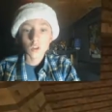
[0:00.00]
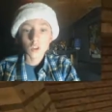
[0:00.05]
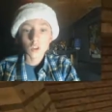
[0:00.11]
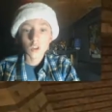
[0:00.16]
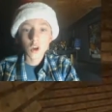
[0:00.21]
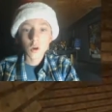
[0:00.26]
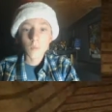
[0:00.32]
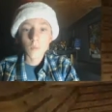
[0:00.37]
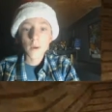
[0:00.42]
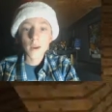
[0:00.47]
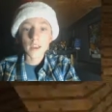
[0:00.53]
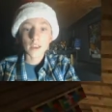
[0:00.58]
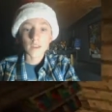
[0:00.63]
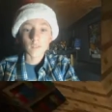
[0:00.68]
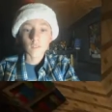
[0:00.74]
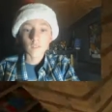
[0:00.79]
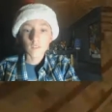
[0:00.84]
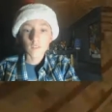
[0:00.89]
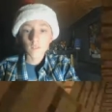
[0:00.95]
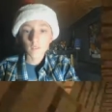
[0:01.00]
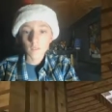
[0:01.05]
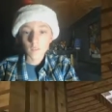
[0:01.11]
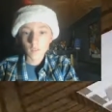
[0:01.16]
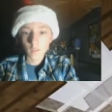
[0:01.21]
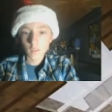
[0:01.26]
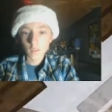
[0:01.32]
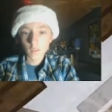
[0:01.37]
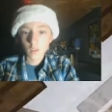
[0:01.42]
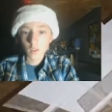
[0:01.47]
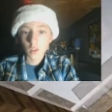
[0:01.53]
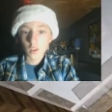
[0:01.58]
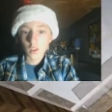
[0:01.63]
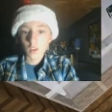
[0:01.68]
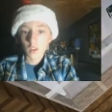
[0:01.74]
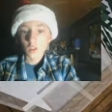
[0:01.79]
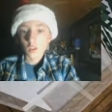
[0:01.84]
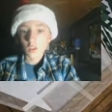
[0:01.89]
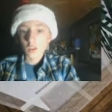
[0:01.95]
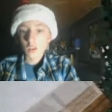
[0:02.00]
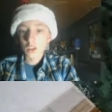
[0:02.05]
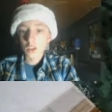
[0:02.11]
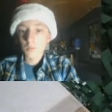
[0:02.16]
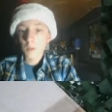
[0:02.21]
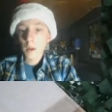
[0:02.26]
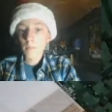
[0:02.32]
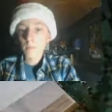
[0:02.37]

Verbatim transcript: Go away! These my